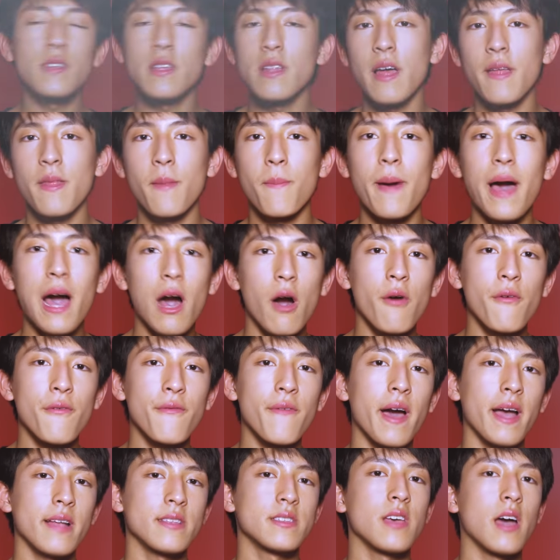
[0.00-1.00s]
of like the power
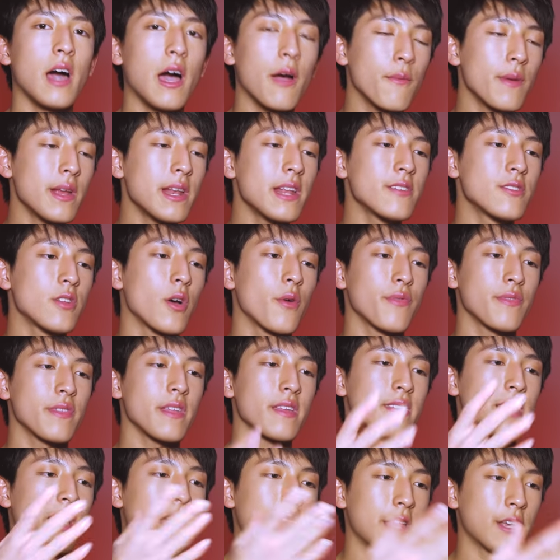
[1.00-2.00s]
factor, I really don't
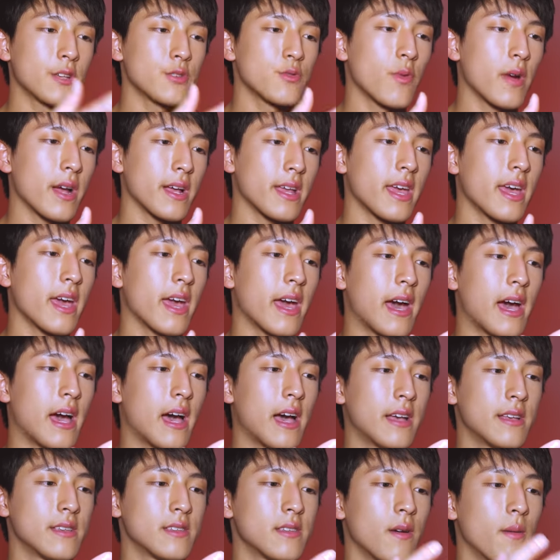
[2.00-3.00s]
think that this racket
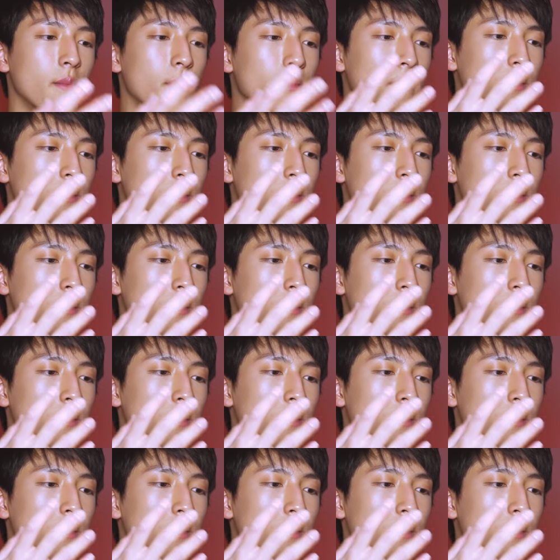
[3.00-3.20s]
has